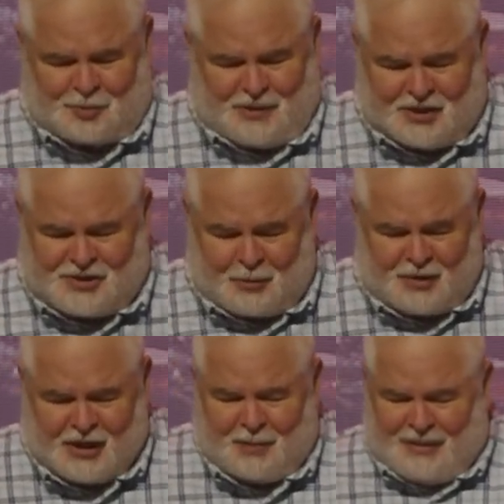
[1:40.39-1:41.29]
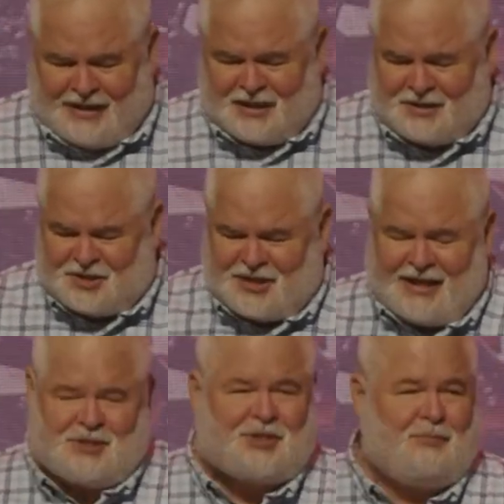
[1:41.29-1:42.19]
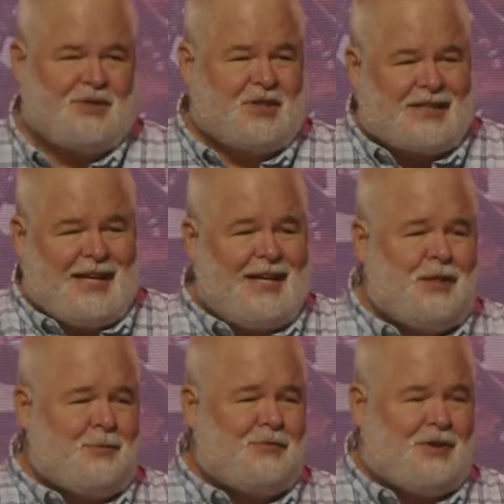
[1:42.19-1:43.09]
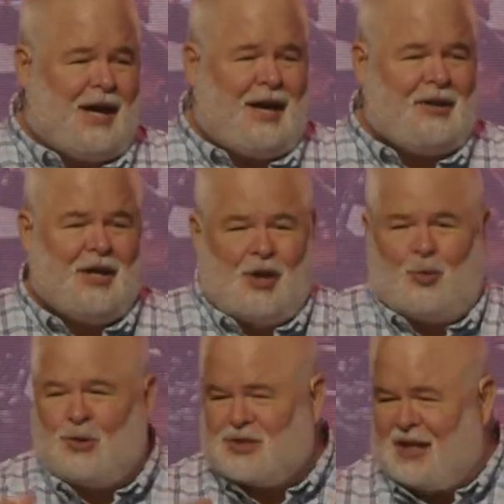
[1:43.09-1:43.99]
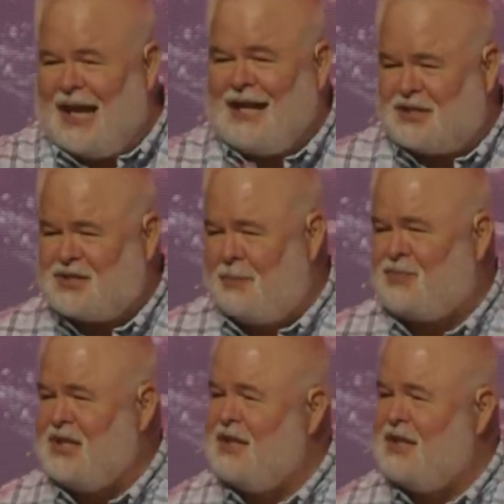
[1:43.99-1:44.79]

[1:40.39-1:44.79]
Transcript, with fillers: Because he would begin to teach them that the kingdom of God was like something,